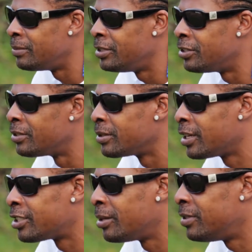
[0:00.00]
um, you know,
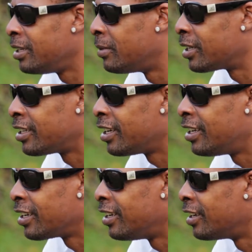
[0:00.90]
get something back together
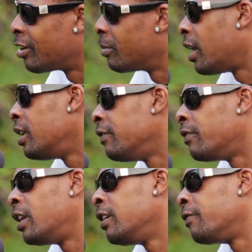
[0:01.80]
again and come. I leave.
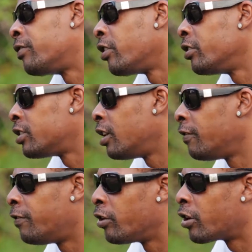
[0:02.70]
I leave Thursday
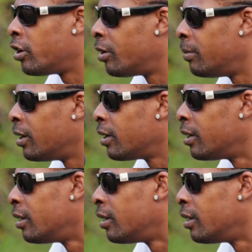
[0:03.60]
for Colombia.